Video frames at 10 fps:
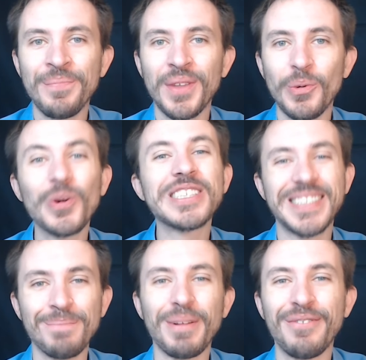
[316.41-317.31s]
We're
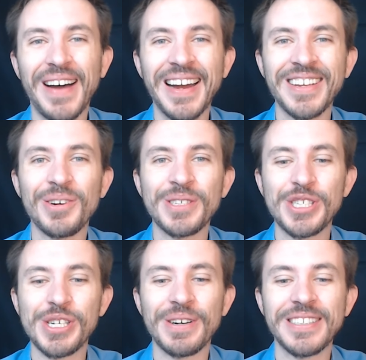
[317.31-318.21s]
simplifying your
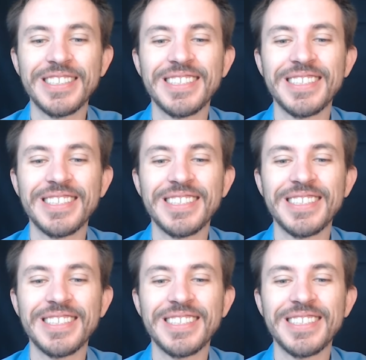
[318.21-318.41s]
insurance.